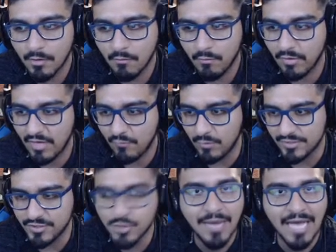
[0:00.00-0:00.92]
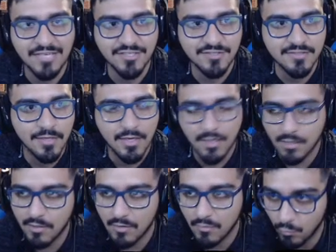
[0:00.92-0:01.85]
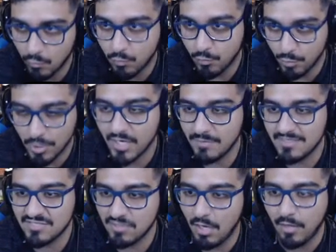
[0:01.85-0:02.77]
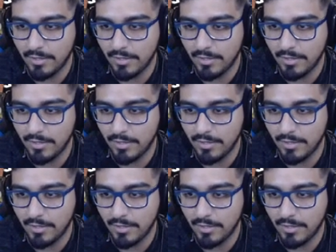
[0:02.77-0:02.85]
We don't have what, two badges? We're gonna be solid.